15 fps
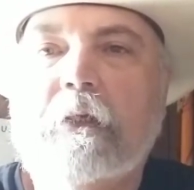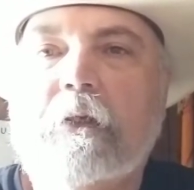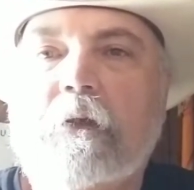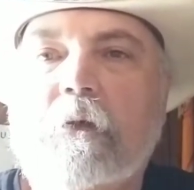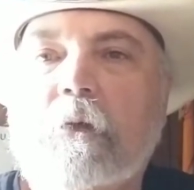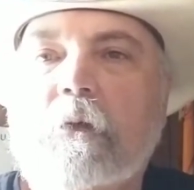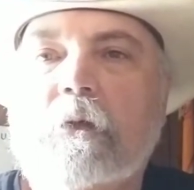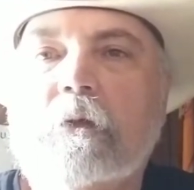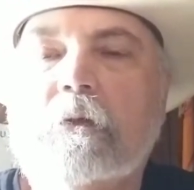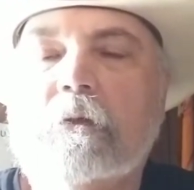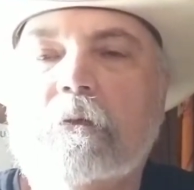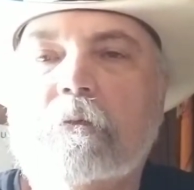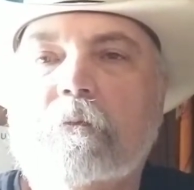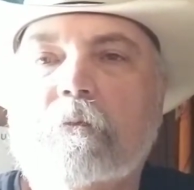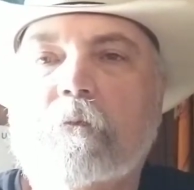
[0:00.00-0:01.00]
knew
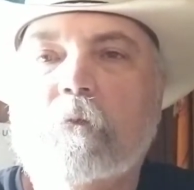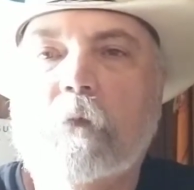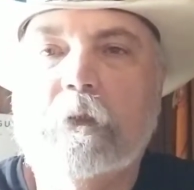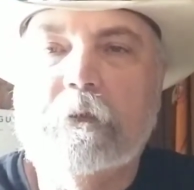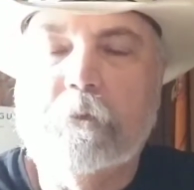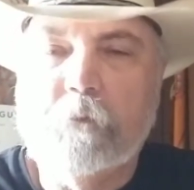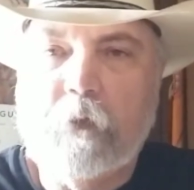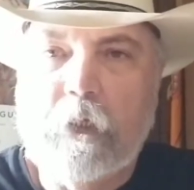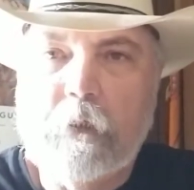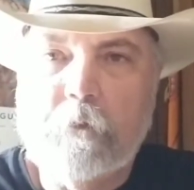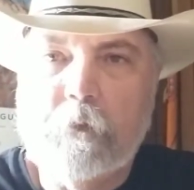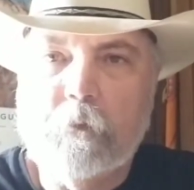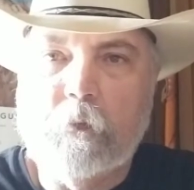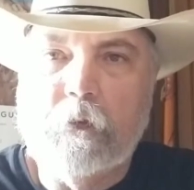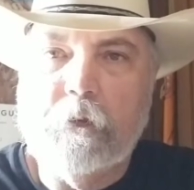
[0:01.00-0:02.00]
what the
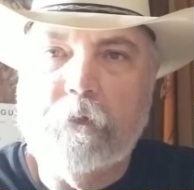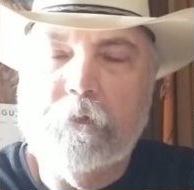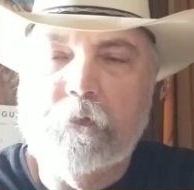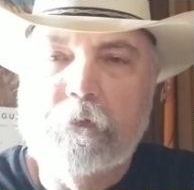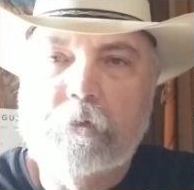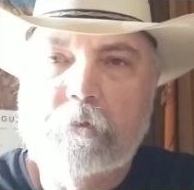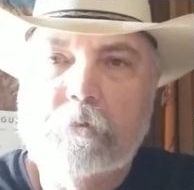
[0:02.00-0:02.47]
problem was.